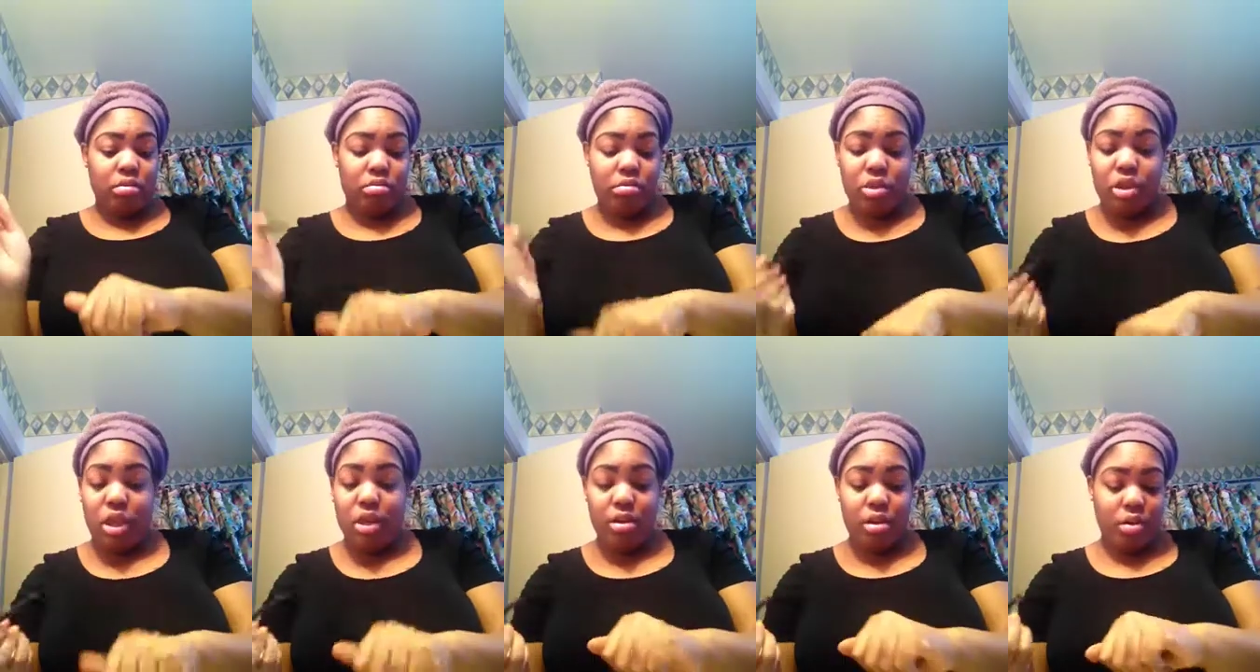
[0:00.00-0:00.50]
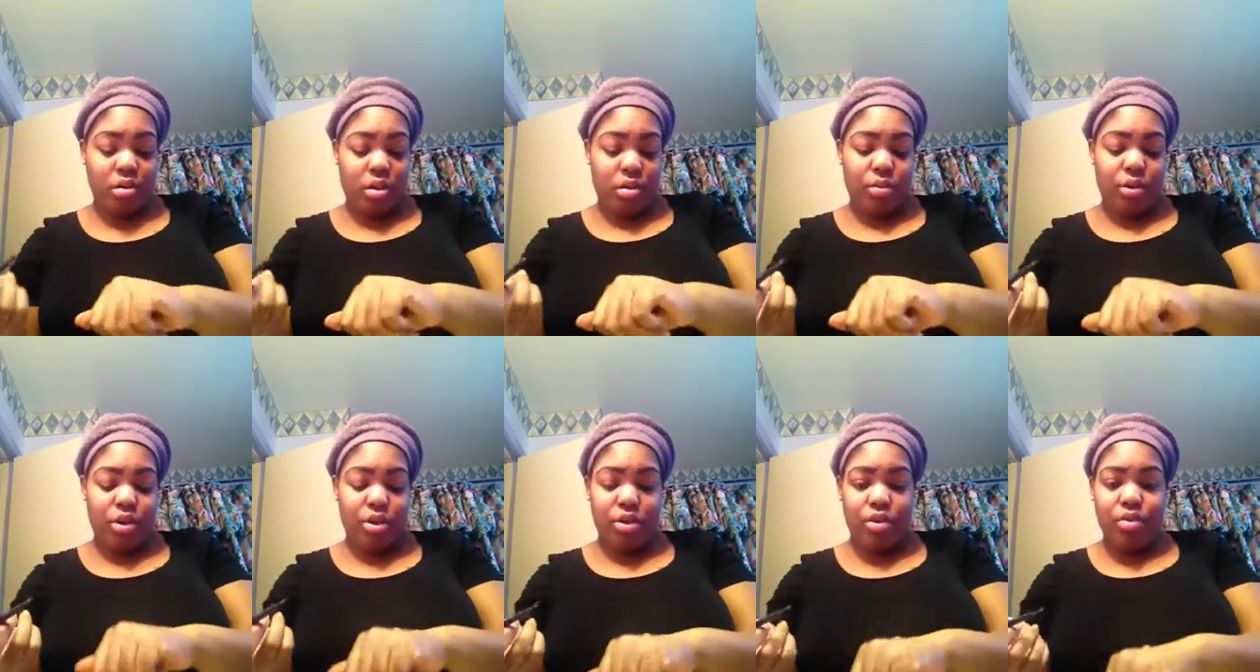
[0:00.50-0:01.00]
So I don't know what I'm
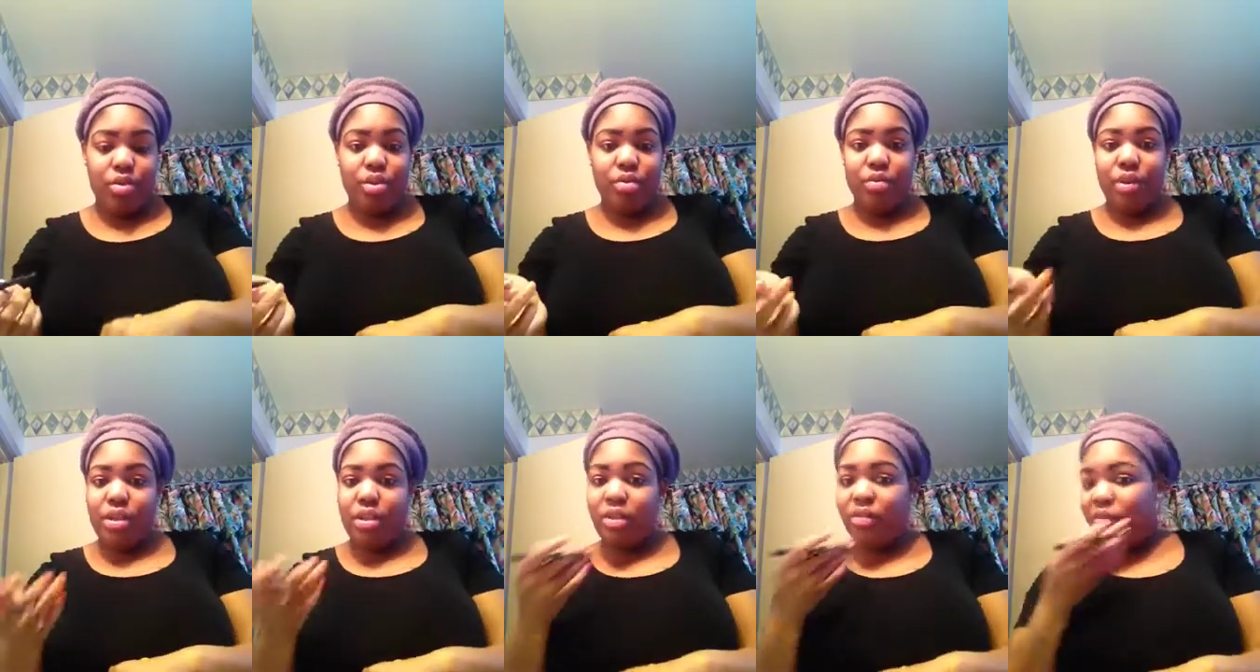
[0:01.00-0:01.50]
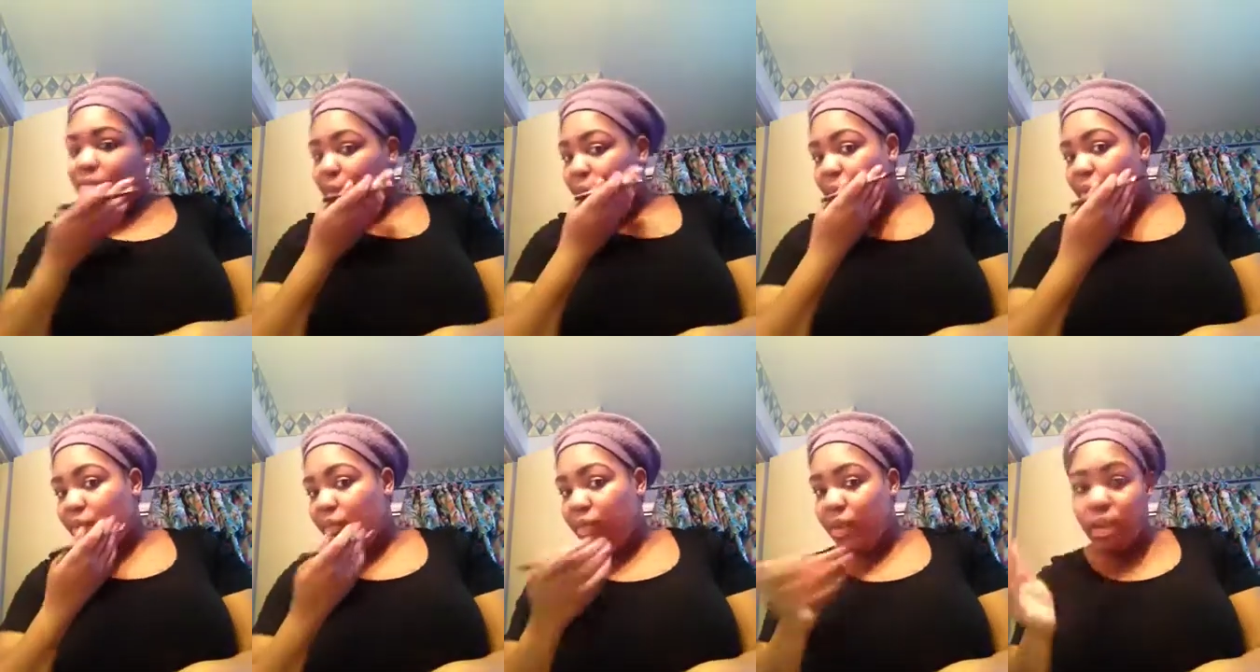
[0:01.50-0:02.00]
going to do with the rest of it.
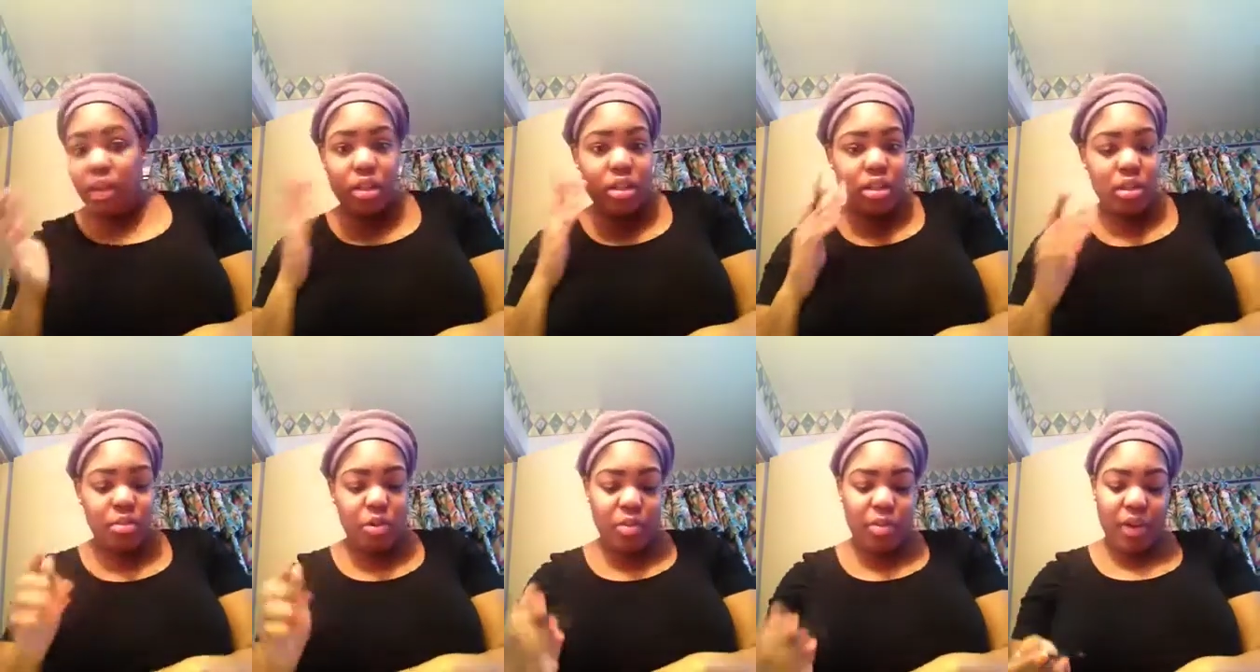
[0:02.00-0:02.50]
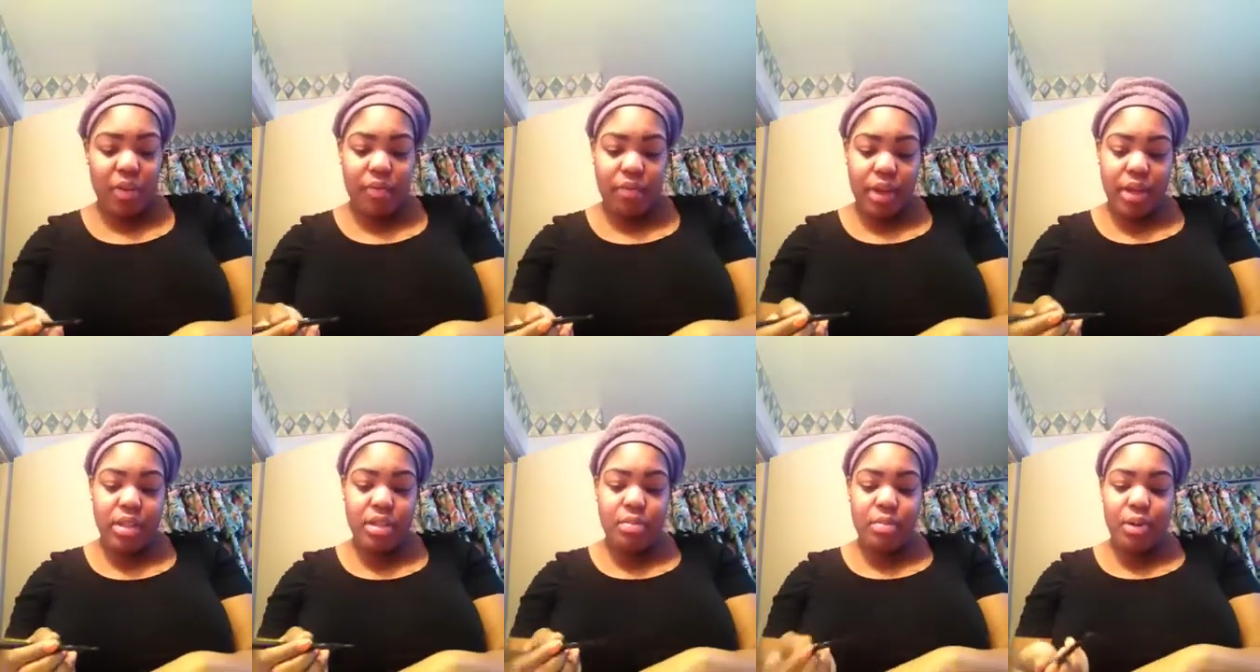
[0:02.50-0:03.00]
Maybe fill in some on my
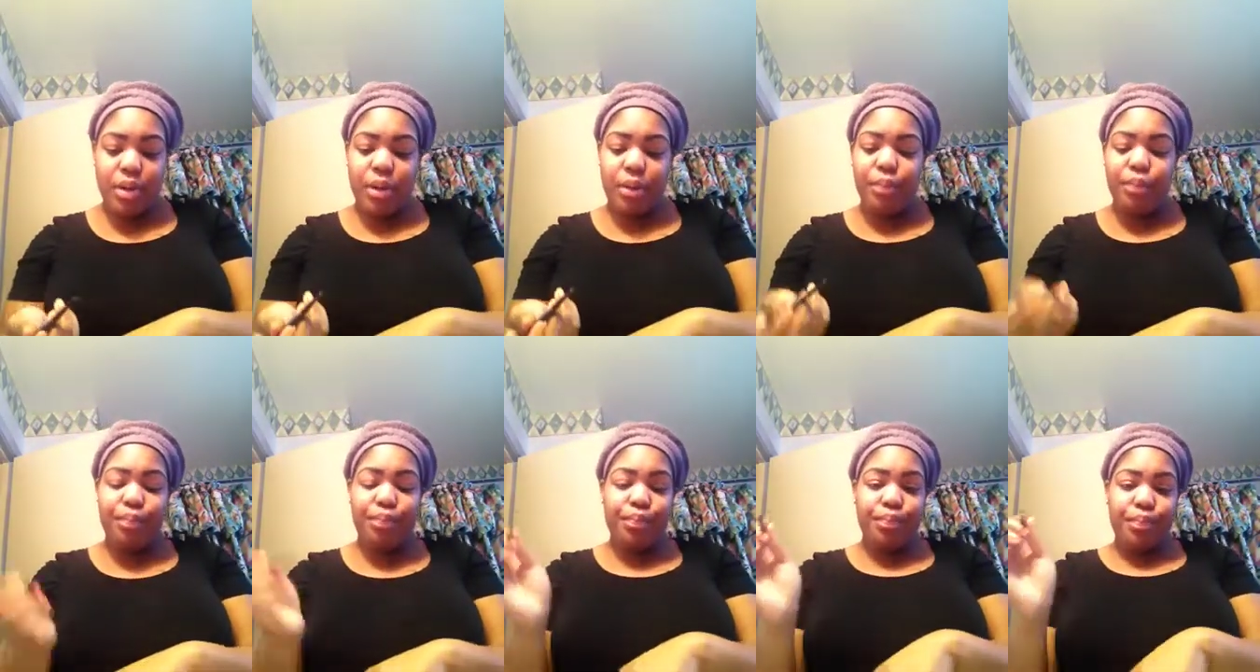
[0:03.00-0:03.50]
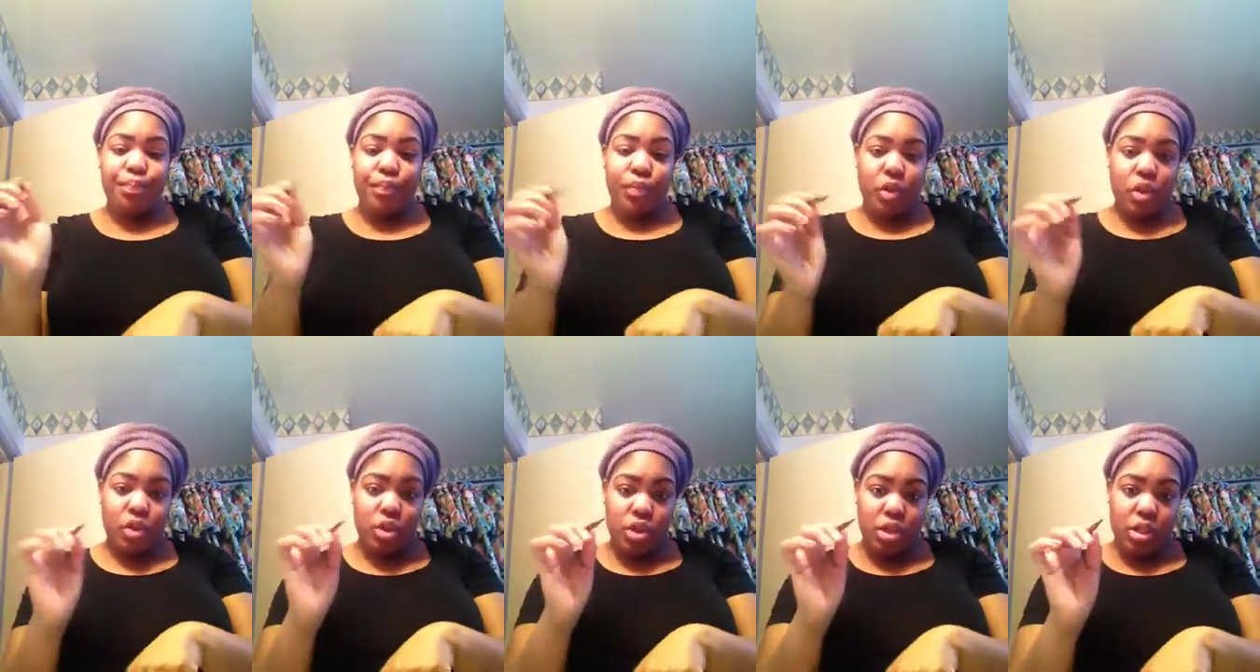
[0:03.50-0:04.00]
face. But
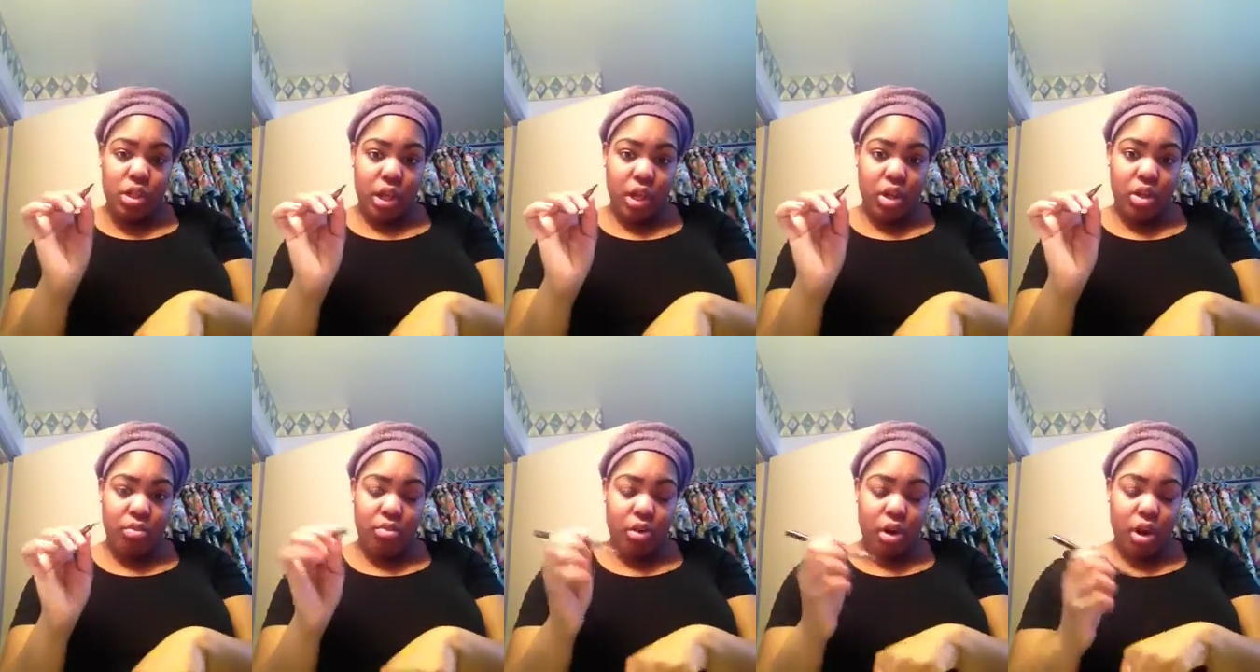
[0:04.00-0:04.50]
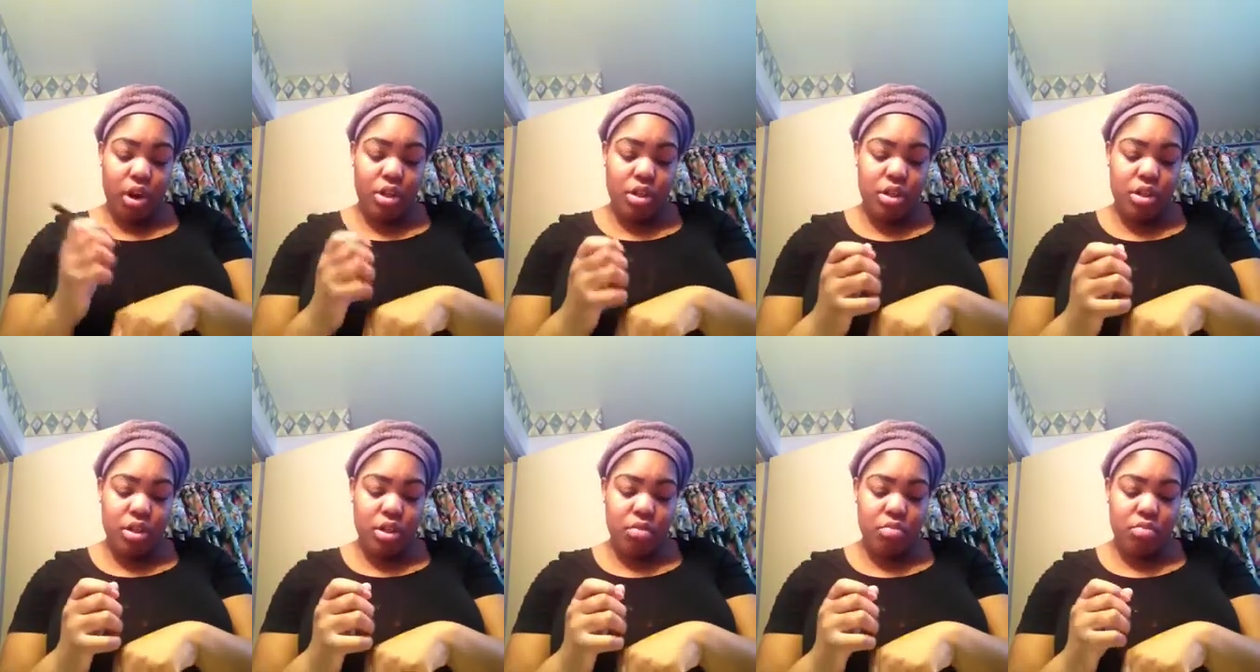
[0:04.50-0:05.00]
you just take your
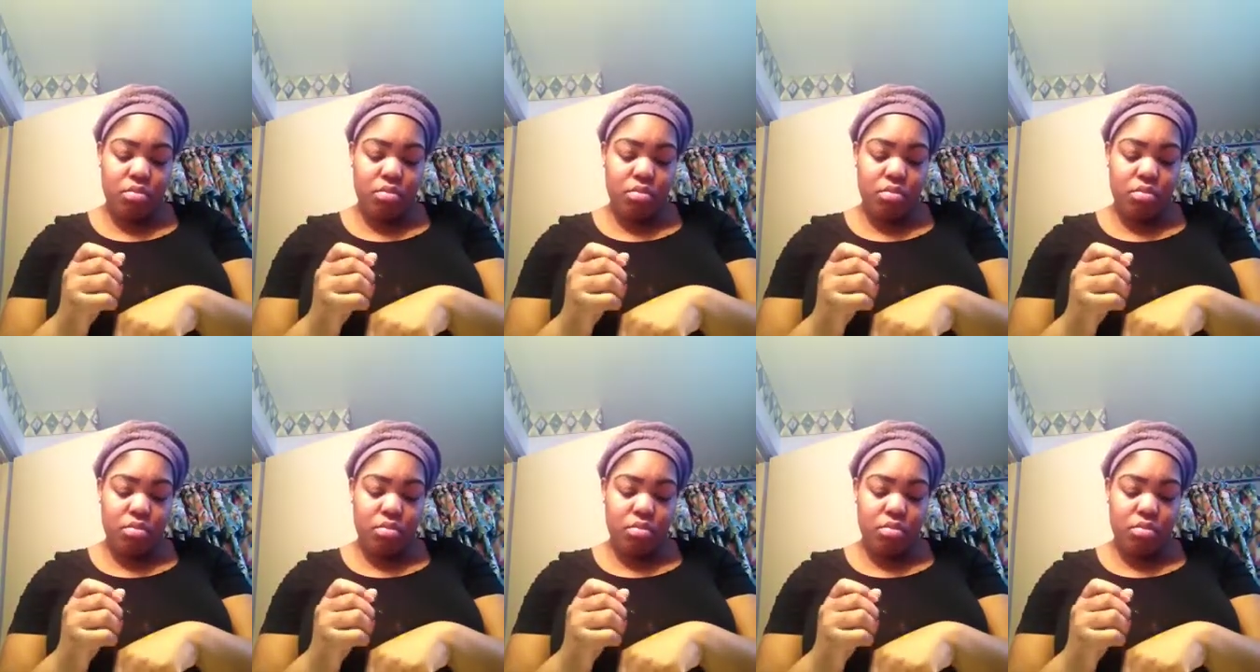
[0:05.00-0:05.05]
brush